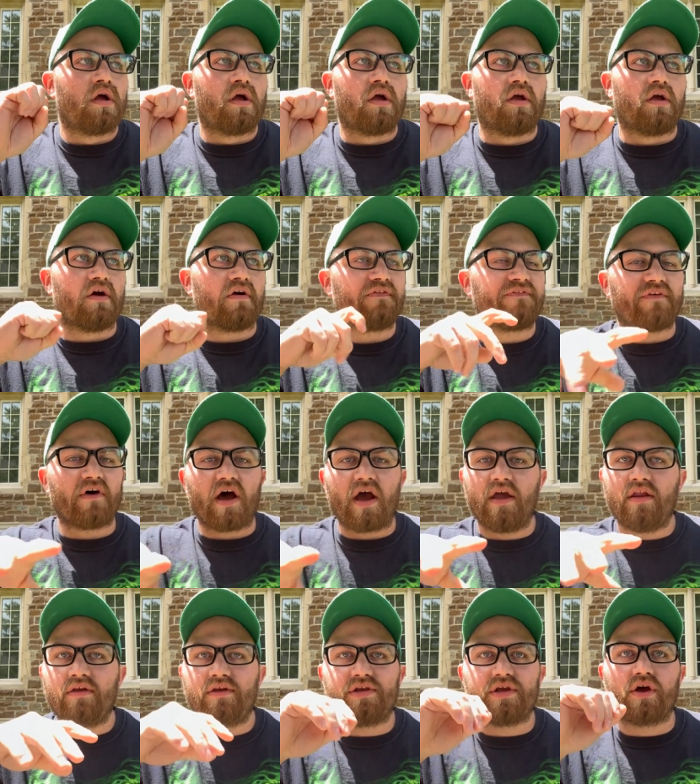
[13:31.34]
you're
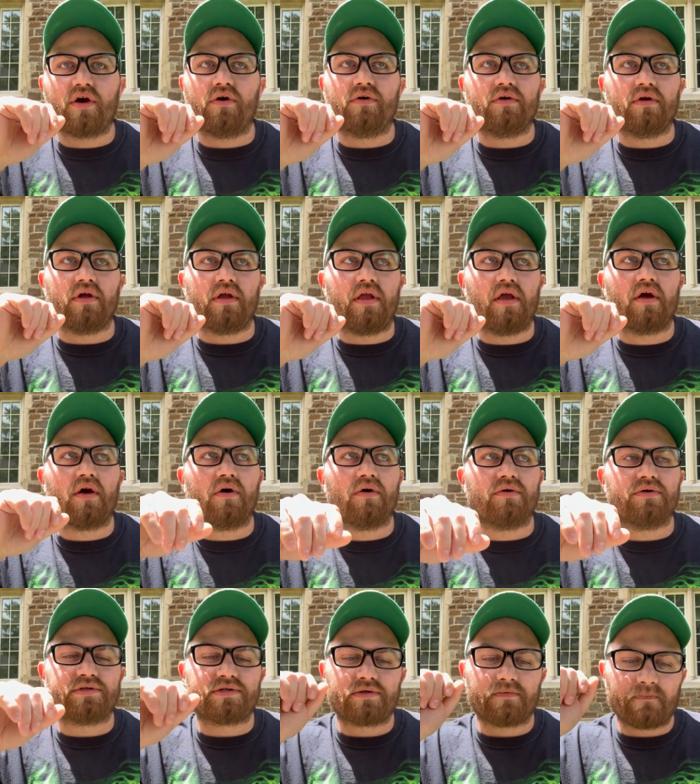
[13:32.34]
fine. She go, he
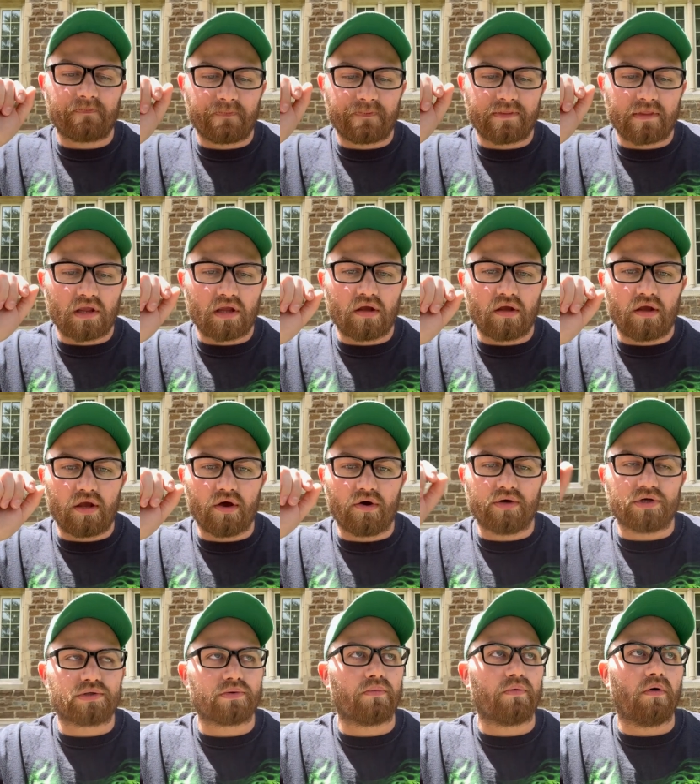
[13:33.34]
goes, he
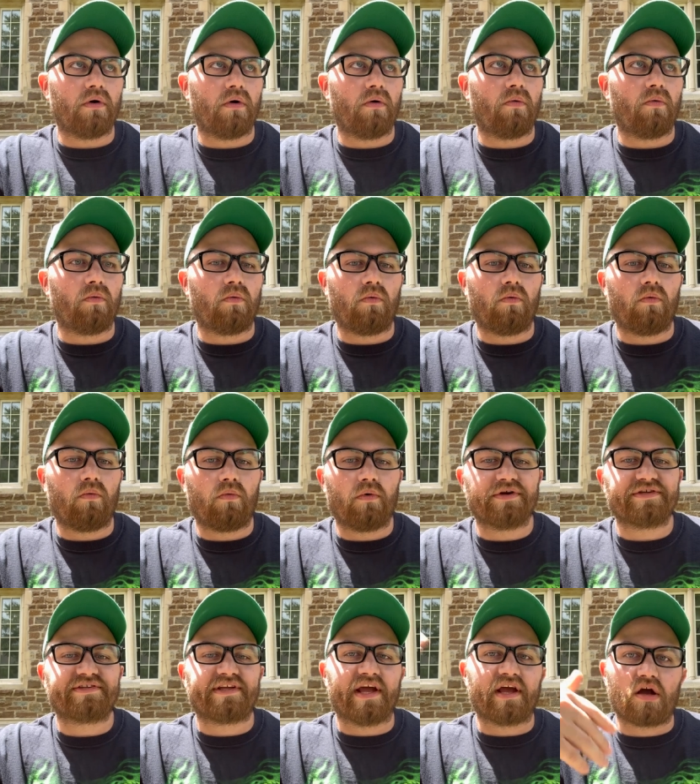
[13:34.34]
goes,
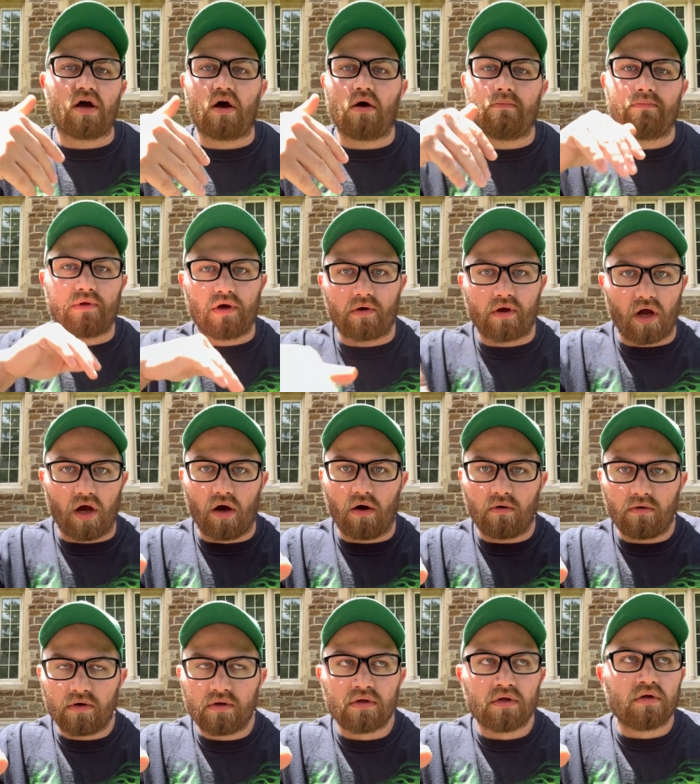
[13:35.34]
once they come, they'll go.
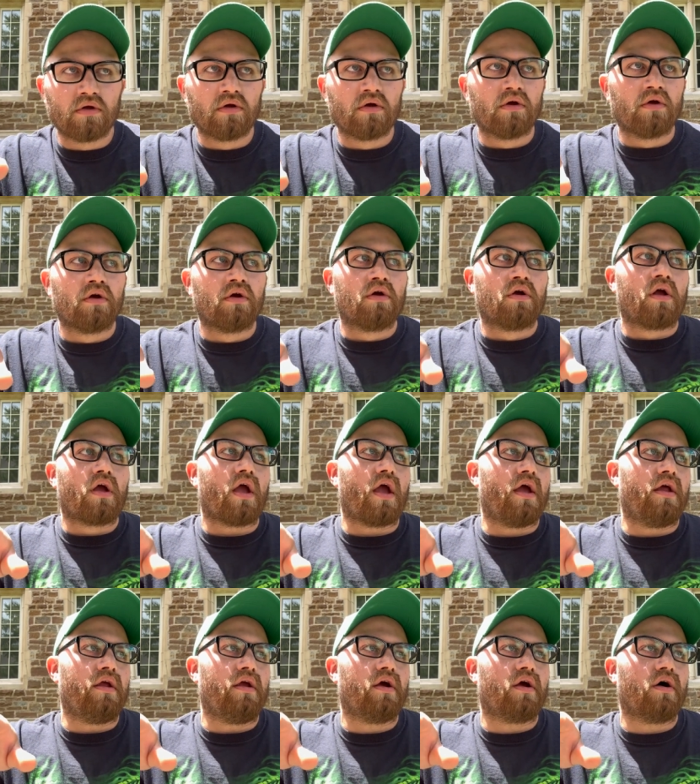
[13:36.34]

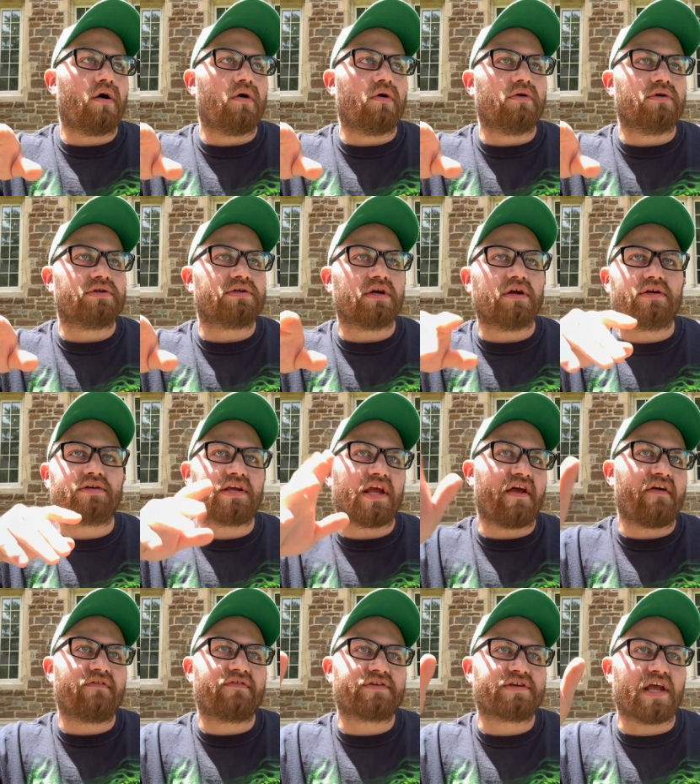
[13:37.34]
And he goes, it's
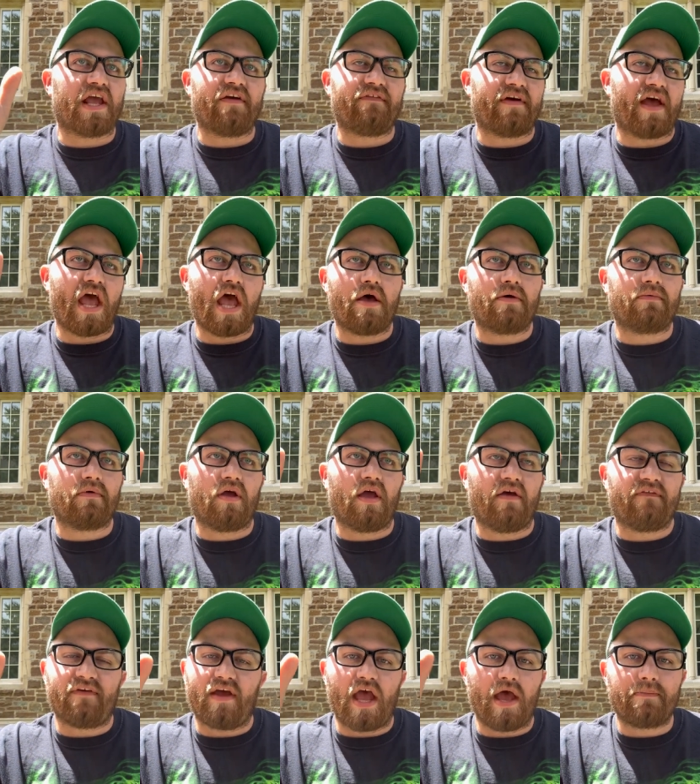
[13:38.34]
safe, safe.
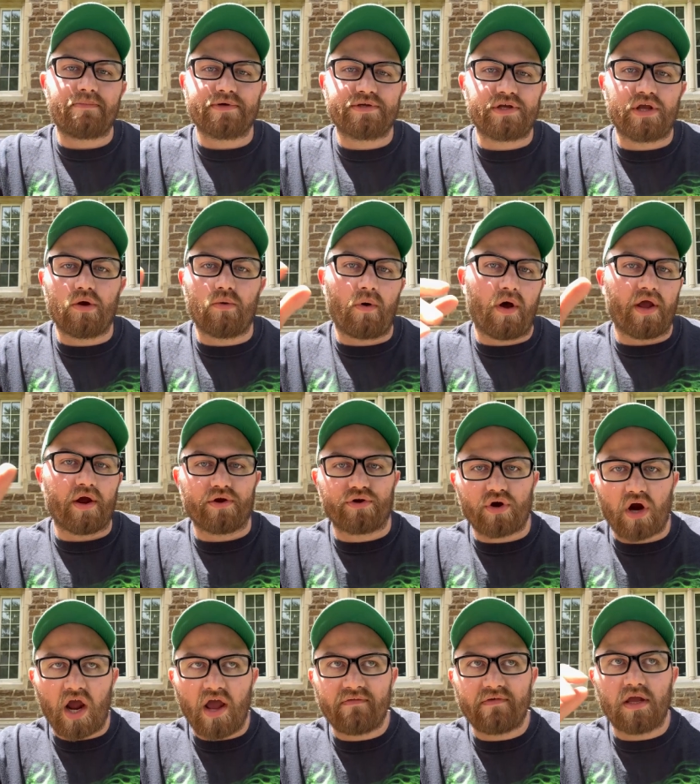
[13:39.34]
If it happens to you while you're
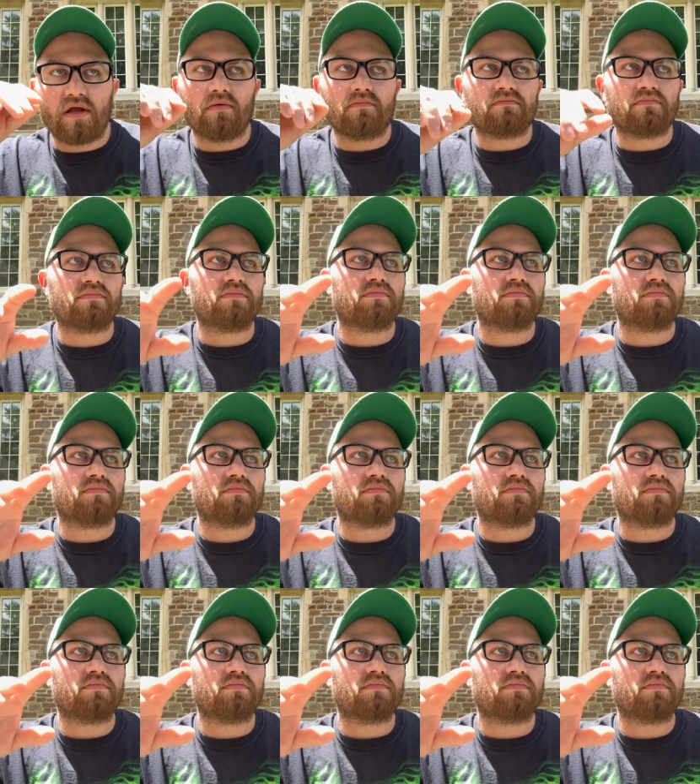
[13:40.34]
driving,